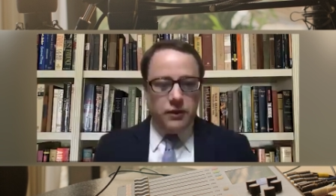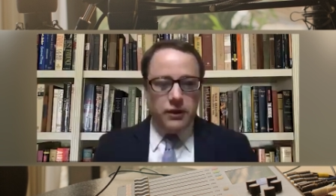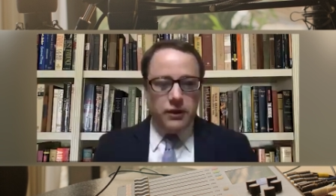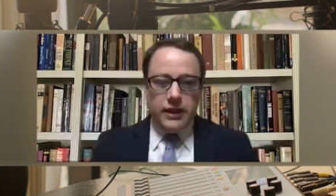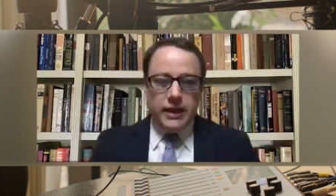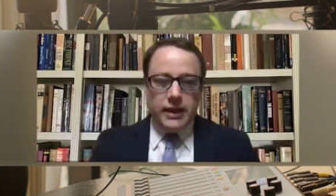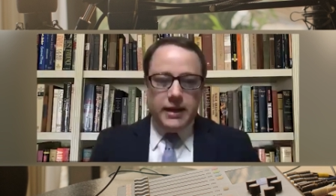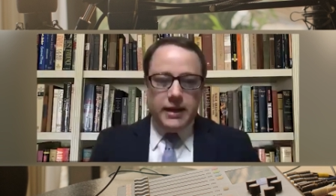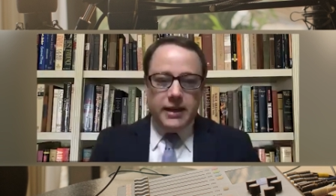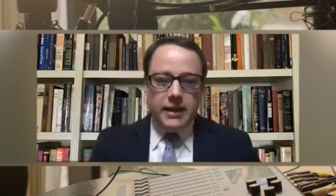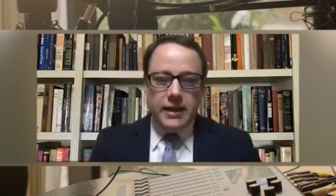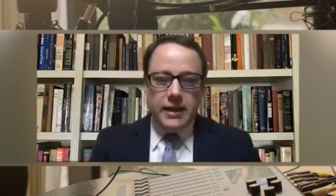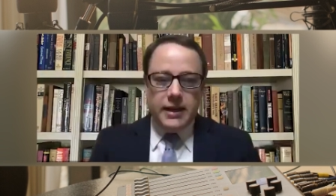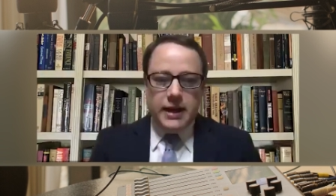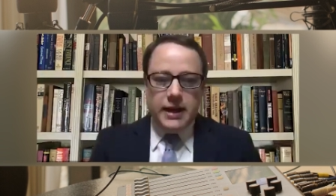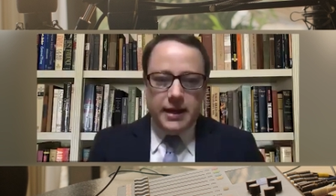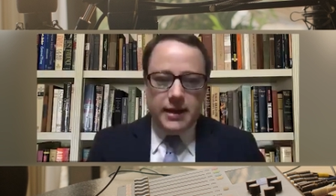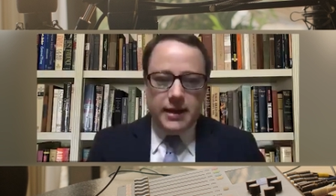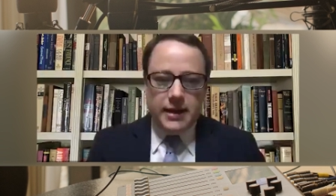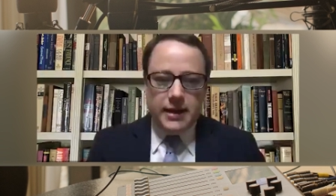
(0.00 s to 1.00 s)
And and
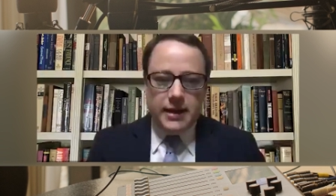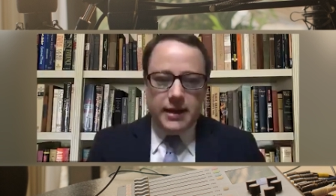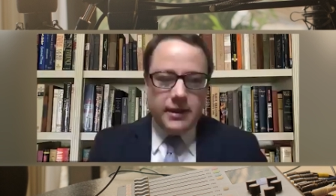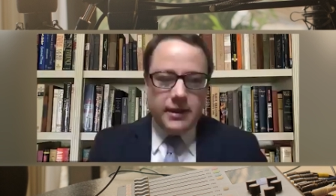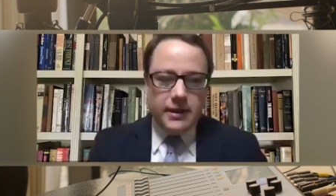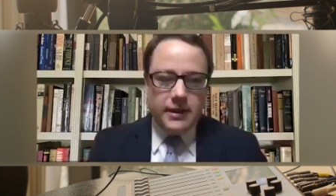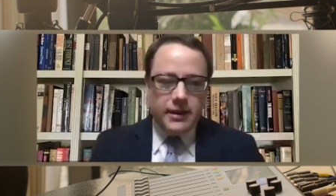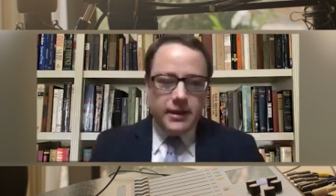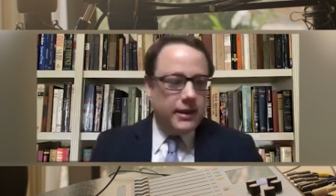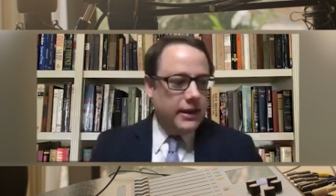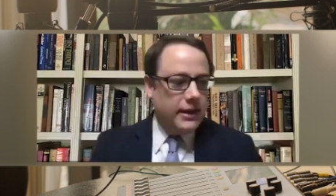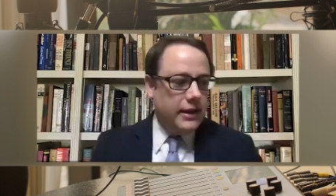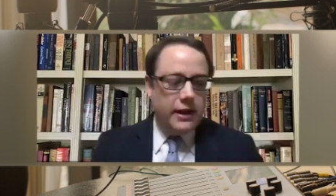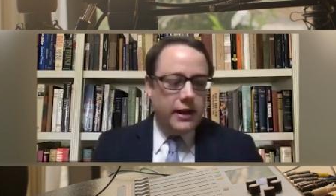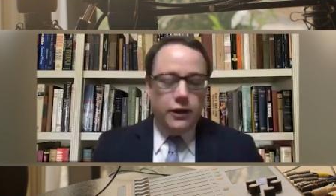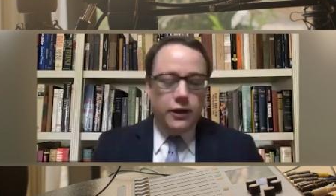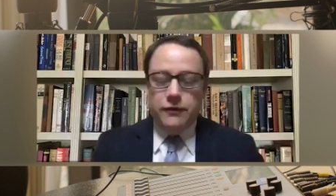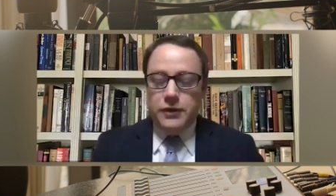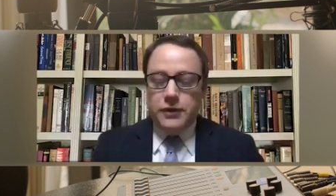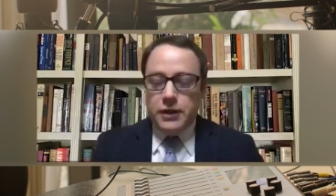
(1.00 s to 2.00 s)
uh, I, I, don't know if there,
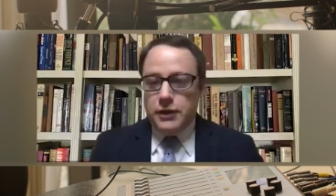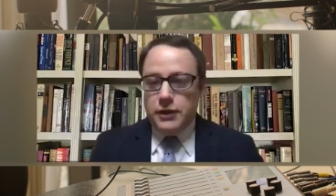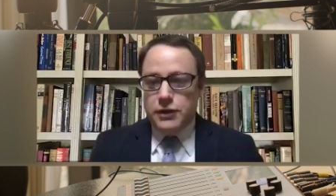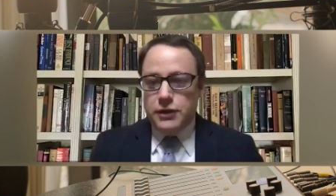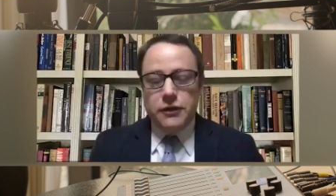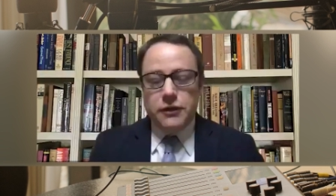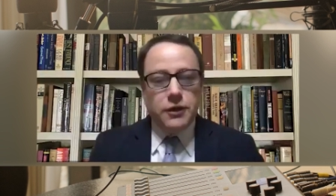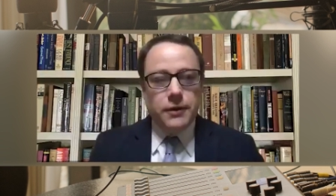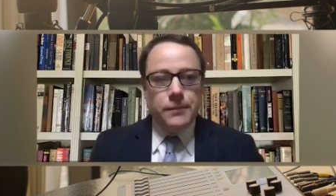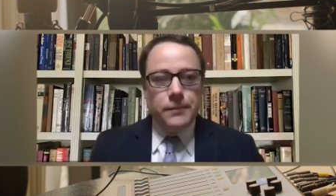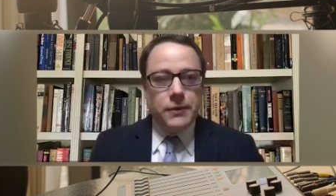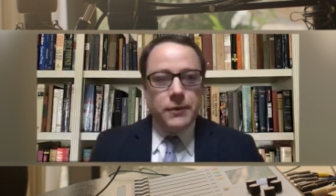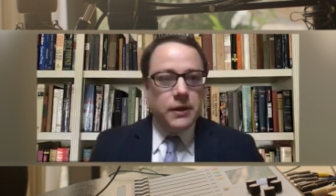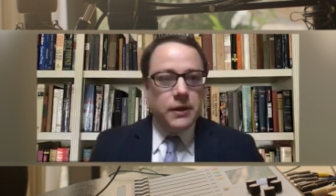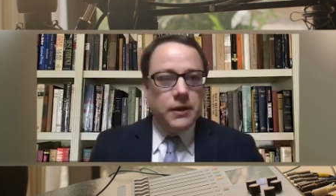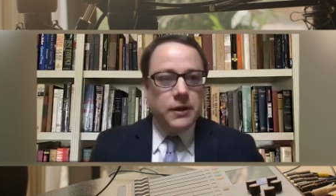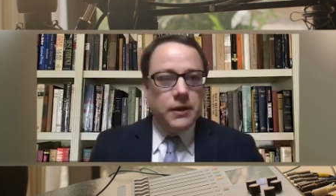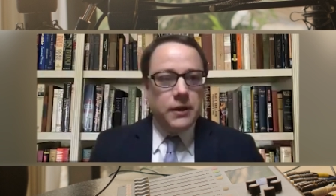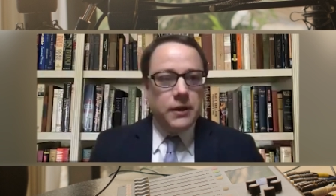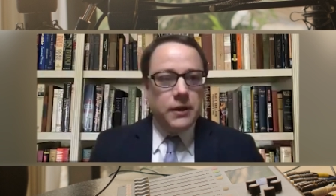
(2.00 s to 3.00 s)
there's other
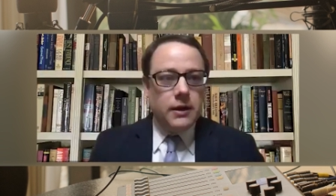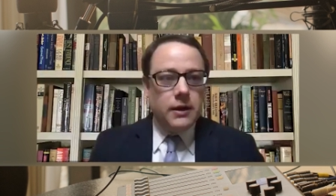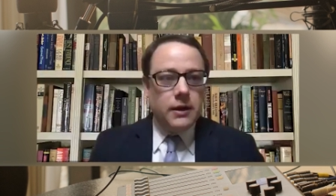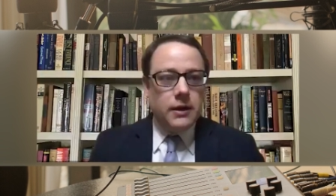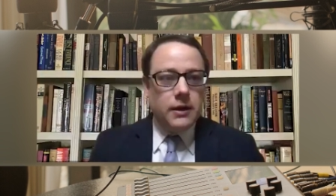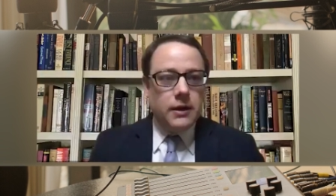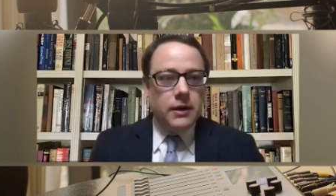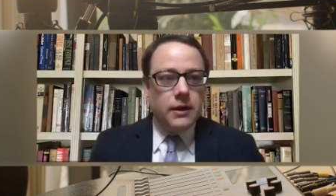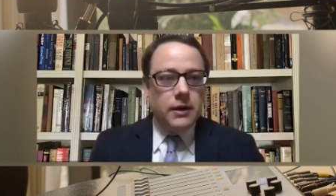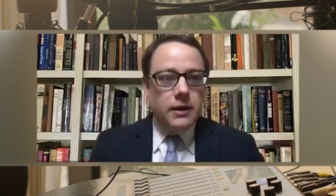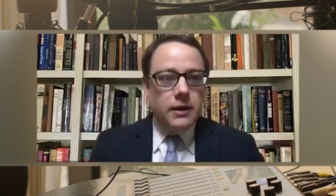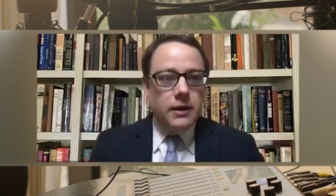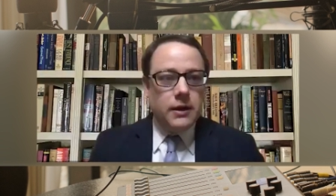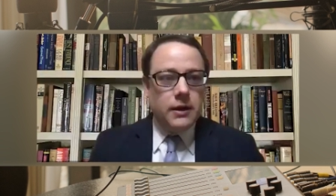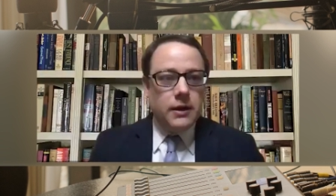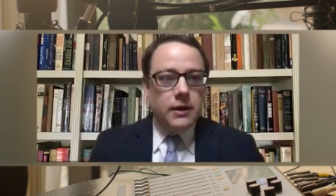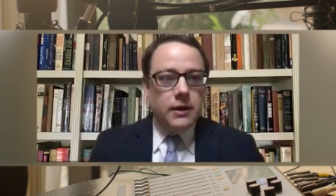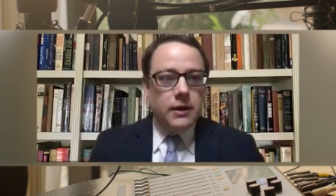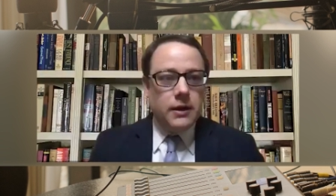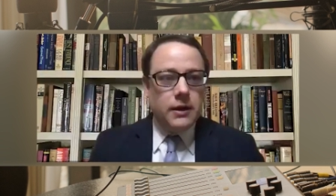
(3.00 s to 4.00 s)
uh, um,
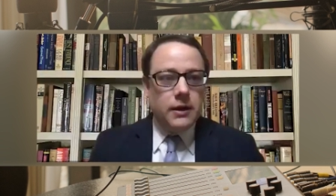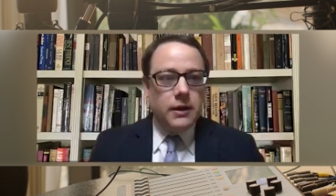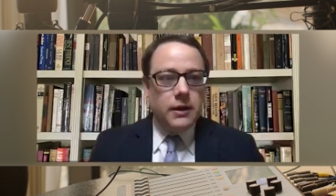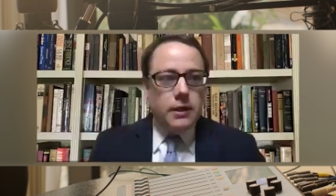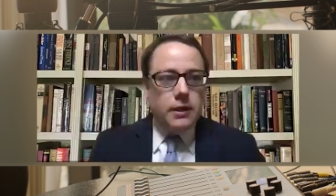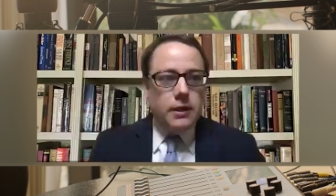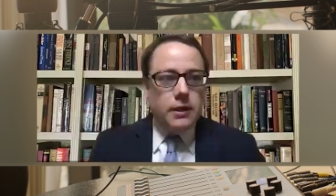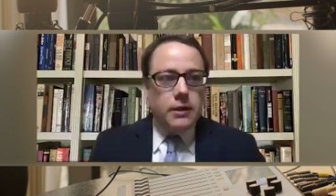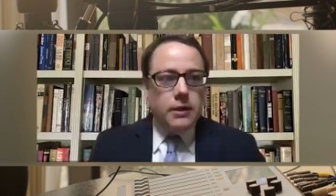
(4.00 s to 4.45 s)
uh,